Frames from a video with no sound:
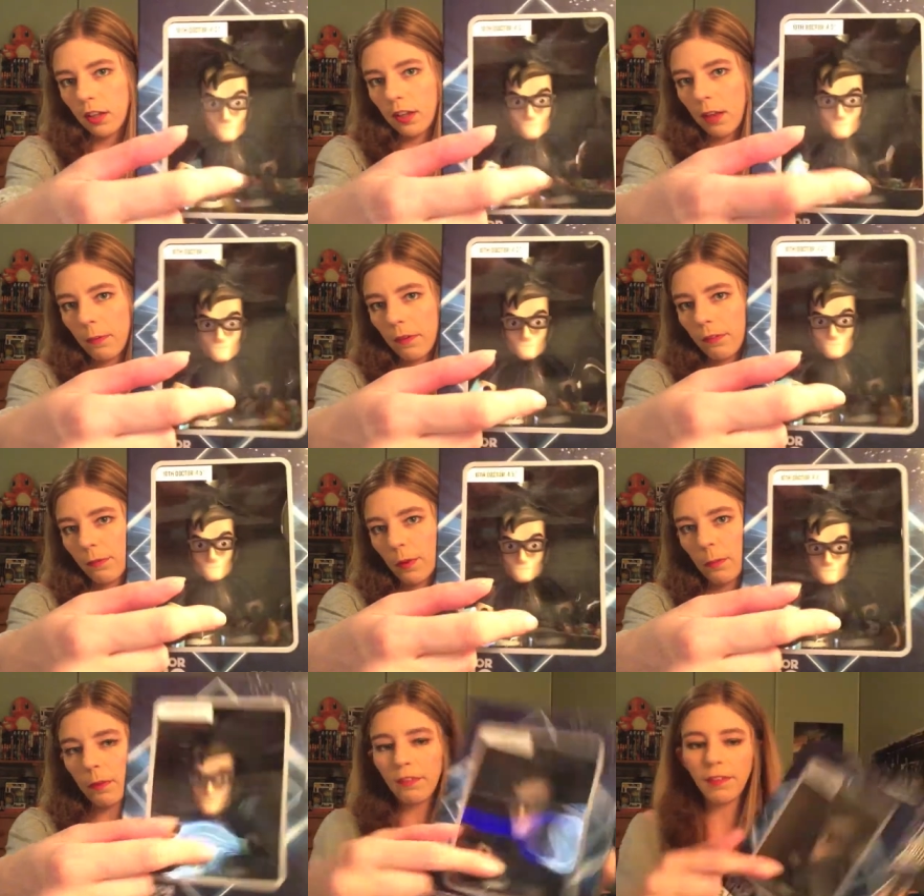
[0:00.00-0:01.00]
That's my one of
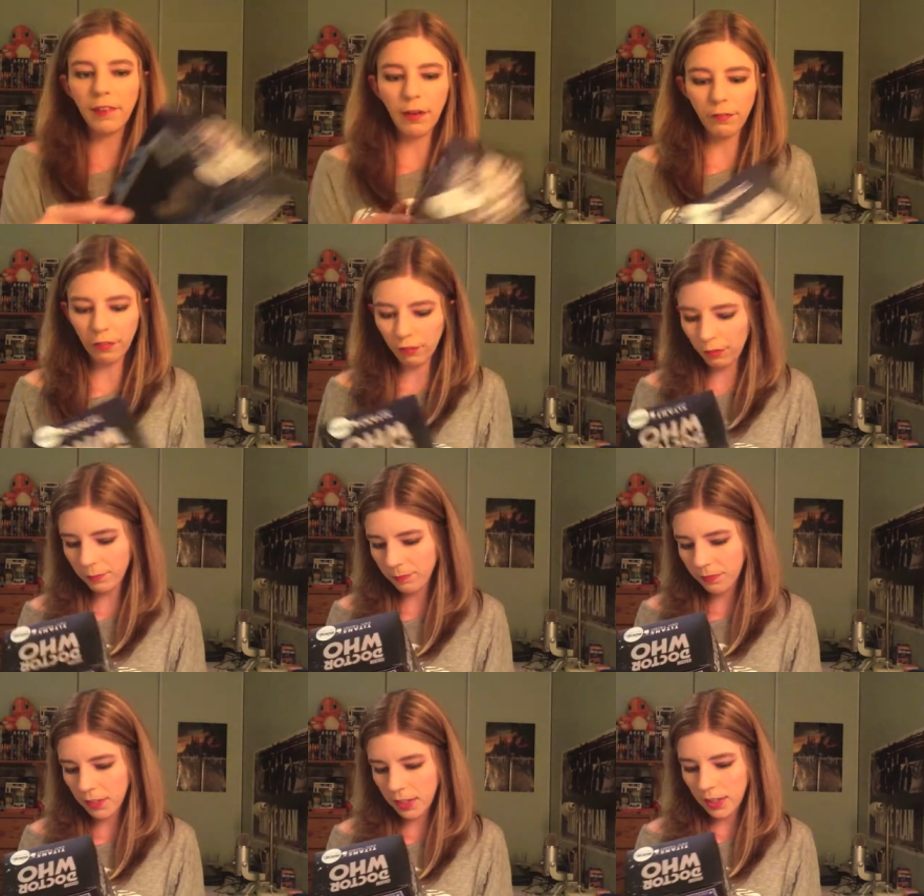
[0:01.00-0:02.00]
my favorite outfits.
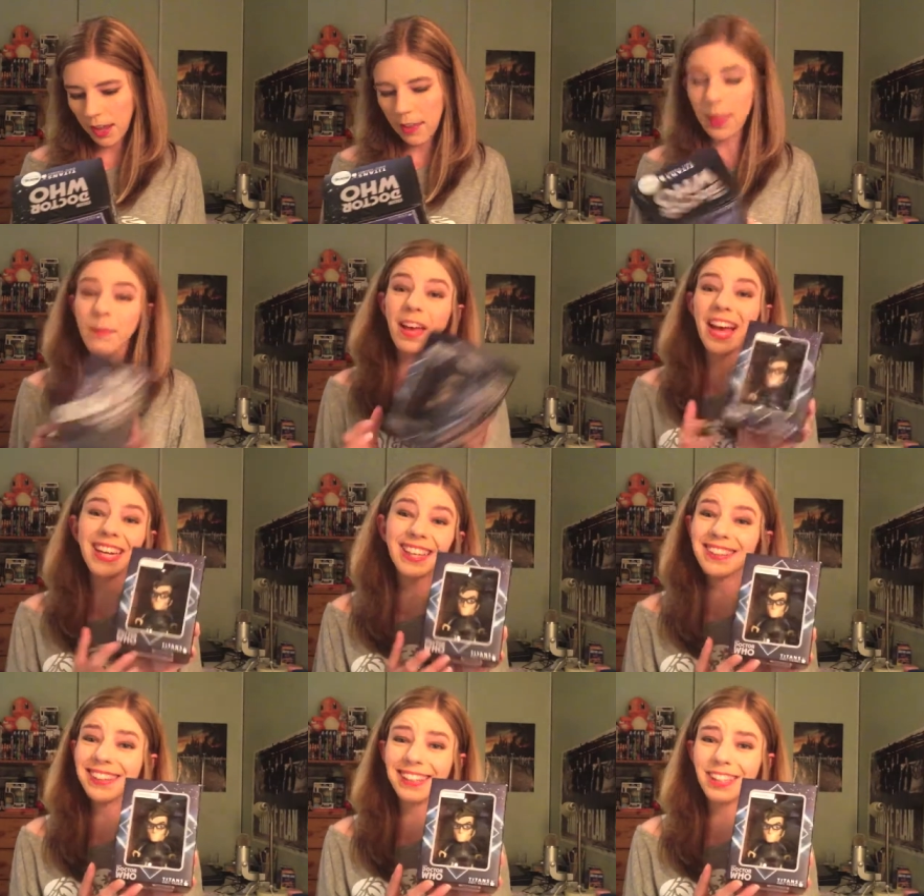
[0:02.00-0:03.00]
And it
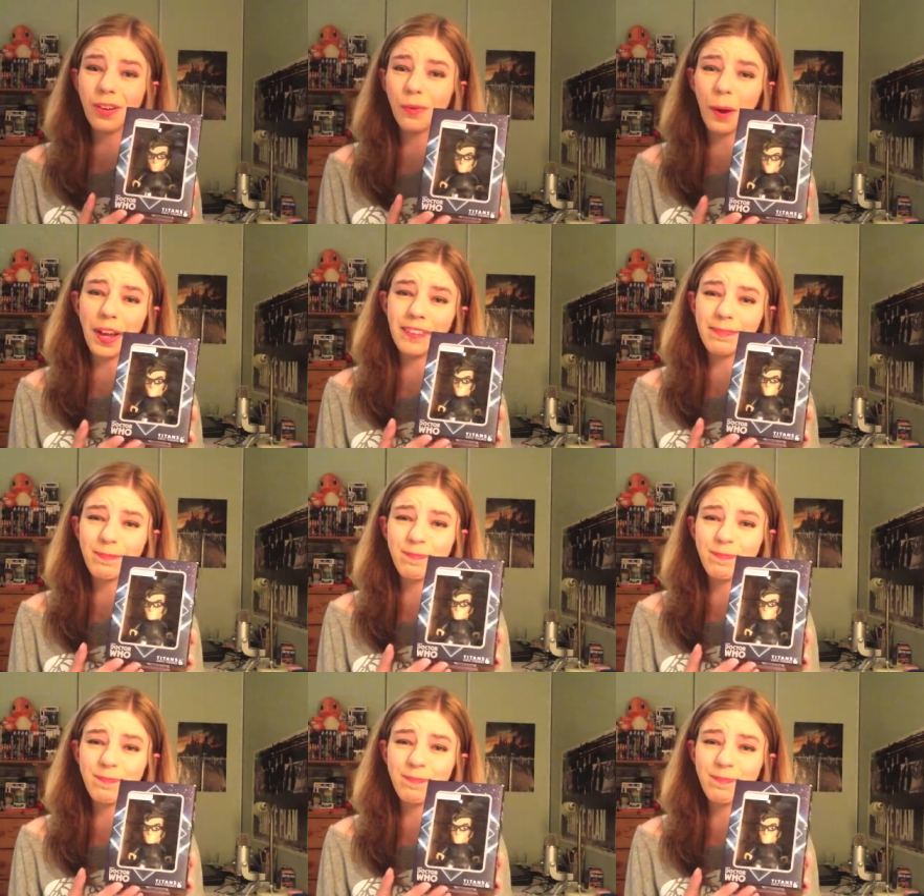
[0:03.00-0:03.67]
looks so great.